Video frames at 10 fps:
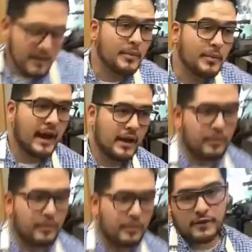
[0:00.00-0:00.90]
cater, we
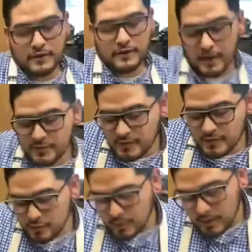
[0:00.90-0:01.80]
offer these options as
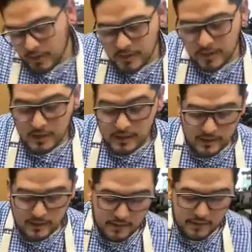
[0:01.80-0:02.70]
well. But
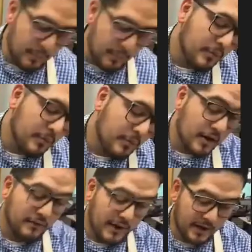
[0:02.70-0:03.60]
the beet one you can
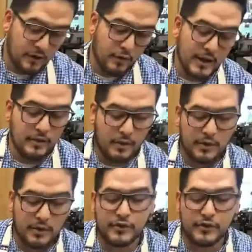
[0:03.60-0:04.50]
find on our menu, the
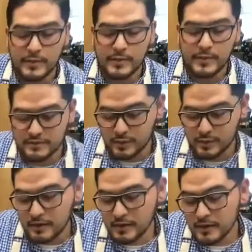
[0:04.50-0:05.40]
Brussels sprouts as
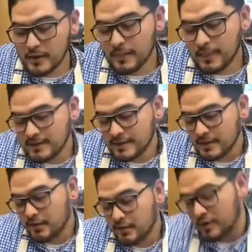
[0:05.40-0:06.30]
well. Not the
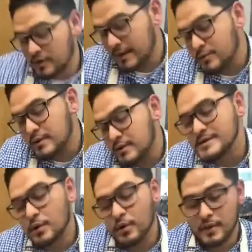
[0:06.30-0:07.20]
green bean ones
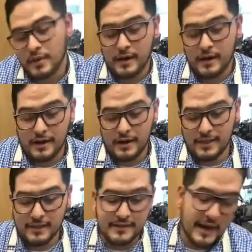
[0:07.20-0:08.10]
or
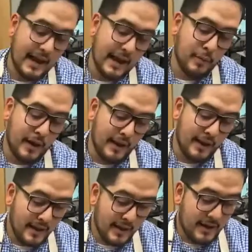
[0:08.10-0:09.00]
the Thai eggplant.
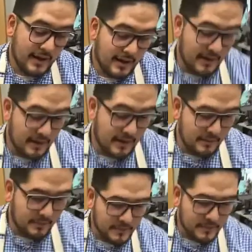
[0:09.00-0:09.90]

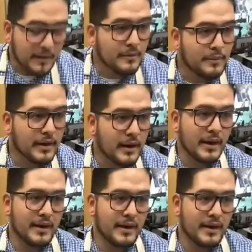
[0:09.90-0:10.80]
But I
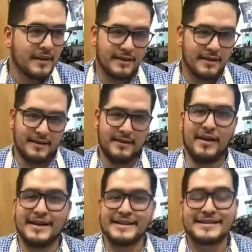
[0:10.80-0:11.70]
mean, if you
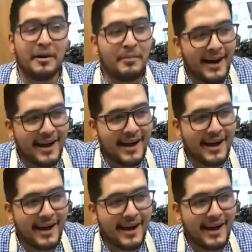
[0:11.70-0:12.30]
guys stop by,